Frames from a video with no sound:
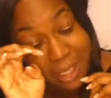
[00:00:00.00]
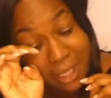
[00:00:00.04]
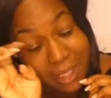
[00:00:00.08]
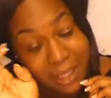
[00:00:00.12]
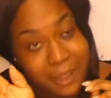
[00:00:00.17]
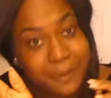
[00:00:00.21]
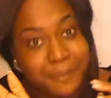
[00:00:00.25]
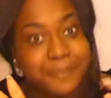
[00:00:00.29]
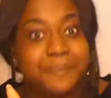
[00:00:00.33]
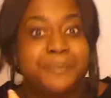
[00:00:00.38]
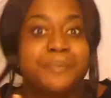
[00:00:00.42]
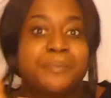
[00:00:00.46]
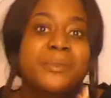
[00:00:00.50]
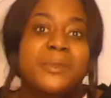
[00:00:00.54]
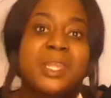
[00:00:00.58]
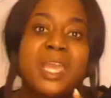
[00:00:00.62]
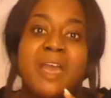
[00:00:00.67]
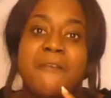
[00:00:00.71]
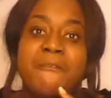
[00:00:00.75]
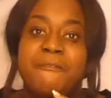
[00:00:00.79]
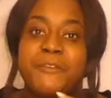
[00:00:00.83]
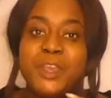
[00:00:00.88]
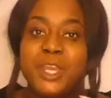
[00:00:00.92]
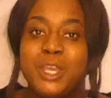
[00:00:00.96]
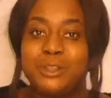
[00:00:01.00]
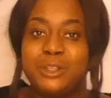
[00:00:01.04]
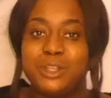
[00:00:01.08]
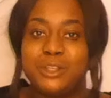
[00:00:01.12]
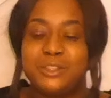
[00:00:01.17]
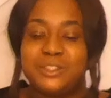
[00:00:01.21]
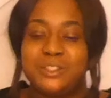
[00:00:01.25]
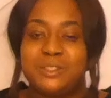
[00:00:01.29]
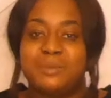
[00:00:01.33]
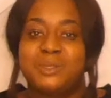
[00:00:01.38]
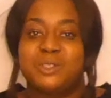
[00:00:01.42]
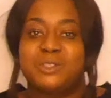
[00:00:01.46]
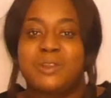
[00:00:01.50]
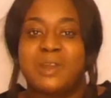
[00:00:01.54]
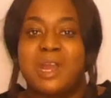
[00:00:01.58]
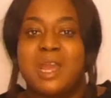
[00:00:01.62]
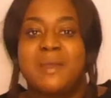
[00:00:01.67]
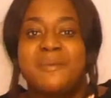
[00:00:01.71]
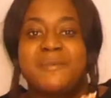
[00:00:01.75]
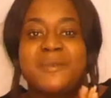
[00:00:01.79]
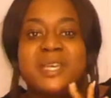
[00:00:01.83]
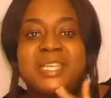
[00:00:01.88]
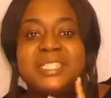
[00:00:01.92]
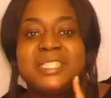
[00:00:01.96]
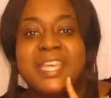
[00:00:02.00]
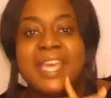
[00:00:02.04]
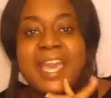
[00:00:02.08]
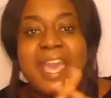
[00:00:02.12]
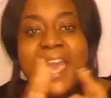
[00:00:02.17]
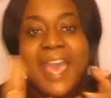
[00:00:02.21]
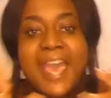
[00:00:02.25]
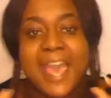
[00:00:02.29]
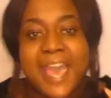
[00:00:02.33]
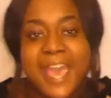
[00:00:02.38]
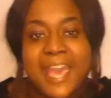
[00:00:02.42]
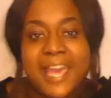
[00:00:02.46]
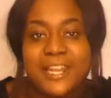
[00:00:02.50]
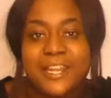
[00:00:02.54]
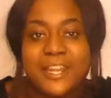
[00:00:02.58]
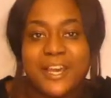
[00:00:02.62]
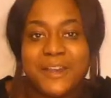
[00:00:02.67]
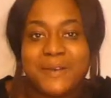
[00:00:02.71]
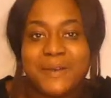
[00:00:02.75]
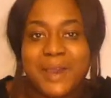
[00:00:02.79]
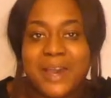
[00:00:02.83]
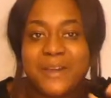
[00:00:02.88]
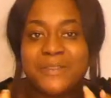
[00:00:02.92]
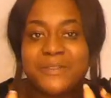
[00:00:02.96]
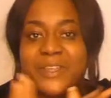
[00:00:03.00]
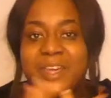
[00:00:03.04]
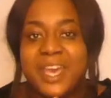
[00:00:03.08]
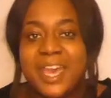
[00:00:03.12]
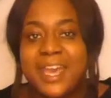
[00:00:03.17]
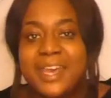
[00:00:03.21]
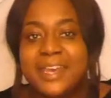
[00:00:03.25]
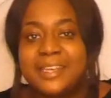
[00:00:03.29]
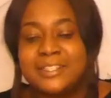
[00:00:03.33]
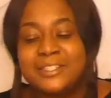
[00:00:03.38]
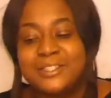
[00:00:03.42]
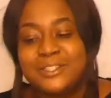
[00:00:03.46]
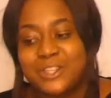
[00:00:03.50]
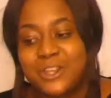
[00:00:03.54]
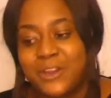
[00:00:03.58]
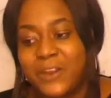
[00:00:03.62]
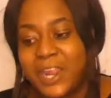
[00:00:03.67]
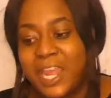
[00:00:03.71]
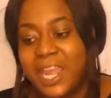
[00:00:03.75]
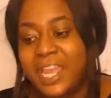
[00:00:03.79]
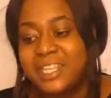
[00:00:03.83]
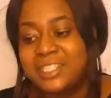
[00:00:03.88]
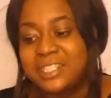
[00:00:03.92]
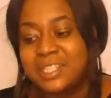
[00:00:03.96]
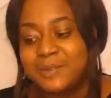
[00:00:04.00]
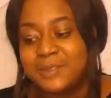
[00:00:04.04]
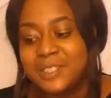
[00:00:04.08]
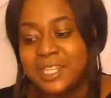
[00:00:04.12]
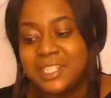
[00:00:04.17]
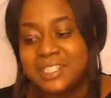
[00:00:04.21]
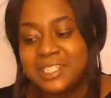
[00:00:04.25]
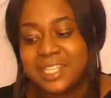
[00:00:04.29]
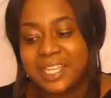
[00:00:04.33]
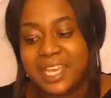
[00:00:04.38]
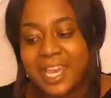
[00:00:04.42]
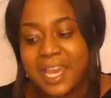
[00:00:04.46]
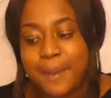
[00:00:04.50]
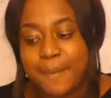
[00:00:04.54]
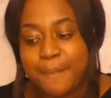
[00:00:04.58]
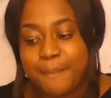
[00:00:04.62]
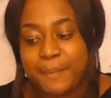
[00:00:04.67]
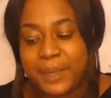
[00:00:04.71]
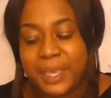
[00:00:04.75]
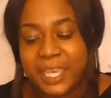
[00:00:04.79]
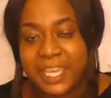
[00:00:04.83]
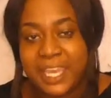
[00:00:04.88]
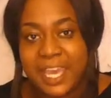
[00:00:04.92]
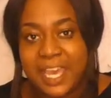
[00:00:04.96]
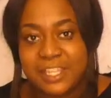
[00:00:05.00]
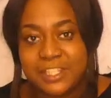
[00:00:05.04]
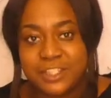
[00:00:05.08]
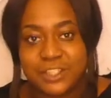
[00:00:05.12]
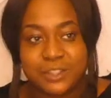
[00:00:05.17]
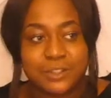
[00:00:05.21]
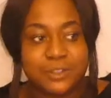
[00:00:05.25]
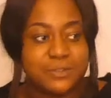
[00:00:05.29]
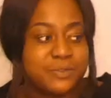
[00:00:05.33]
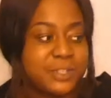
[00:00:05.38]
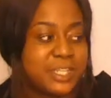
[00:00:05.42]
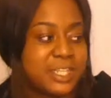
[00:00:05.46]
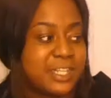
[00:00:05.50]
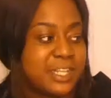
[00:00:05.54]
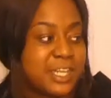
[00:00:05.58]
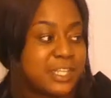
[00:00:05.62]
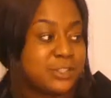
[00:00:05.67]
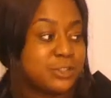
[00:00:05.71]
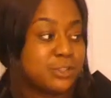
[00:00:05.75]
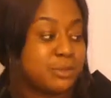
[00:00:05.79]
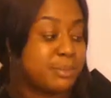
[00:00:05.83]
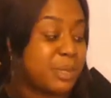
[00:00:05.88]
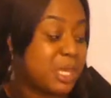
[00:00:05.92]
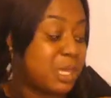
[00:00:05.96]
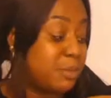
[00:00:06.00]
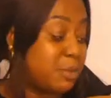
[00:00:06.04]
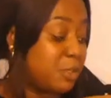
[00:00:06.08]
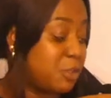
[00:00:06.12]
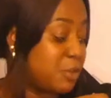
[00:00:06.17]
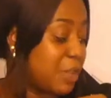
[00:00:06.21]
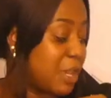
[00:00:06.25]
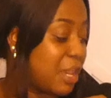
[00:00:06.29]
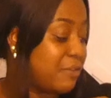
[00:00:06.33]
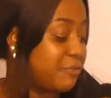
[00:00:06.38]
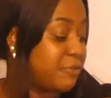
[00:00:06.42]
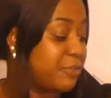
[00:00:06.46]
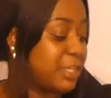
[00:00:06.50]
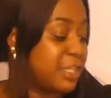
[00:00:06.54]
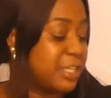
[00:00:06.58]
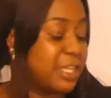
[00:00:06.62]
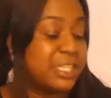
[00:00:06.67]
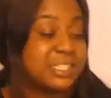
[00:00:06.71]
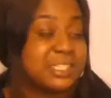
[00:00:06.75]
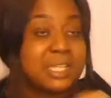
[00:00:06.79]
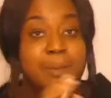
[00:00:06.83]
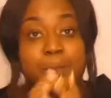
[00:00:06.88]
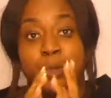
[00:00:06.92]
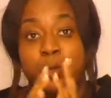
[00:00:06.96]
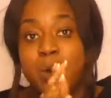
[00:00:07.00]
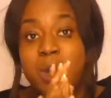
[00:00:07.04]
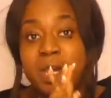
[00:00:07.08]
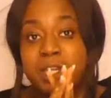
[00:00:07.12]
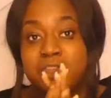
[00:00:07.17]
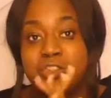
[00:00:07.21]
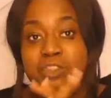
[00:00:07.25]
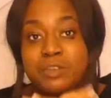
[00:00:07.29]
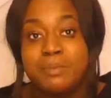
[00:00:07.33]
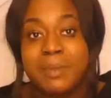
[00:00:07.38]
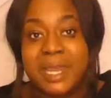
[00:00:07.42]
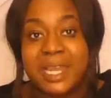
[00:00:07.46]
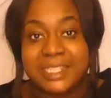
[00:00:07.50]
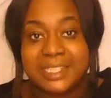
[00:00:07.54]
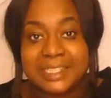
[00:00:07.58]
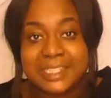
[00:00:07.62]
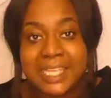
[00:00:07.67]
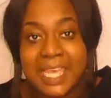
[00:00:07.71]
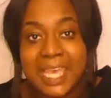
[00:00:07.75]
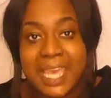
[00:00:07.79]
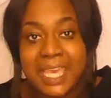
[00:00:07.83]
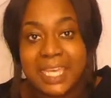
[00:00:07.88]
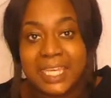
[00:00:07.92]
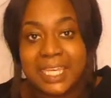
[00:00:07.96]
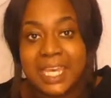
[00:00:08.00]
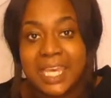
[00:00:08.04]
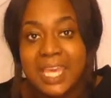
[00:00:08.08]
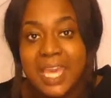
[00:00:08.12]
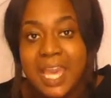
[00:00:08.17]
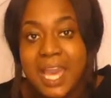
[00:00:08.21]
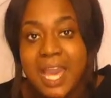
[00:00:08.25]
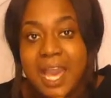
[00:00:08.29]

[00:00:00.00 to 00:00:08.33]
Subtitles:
A few new subscribers. Hello out there. Sorry, sometimes I can be, as you'll realise, or maybe you have realised, I'm quite dramatic.